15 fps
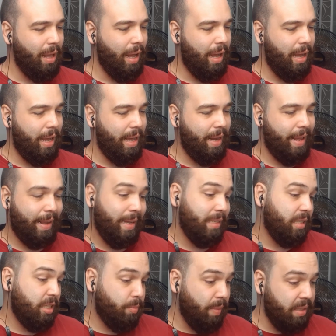Uh, and I guess
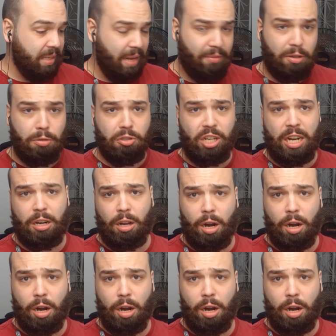this means I have to do Channel